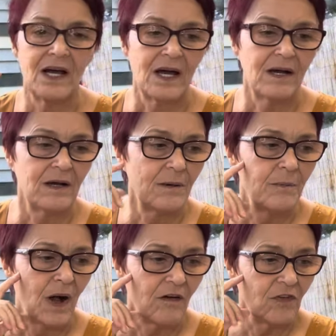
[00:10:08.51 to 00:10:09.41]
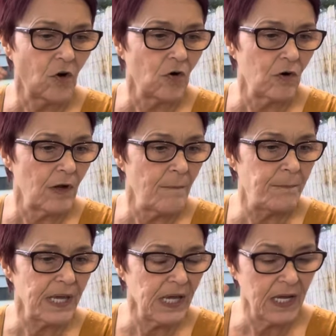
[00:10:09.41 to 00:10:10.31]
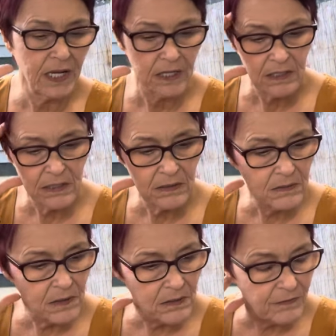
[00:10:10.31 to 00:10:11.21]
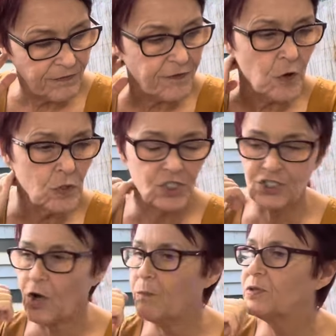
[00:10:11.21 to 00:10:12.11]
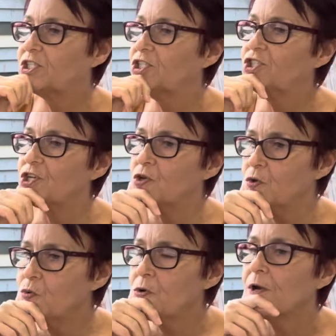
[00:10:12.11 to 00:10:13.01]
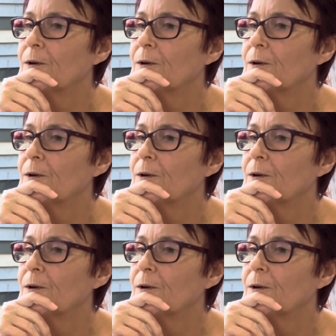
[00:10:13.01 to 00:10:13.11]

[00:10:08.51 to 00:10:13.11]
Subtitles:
I've got a big food shop to do.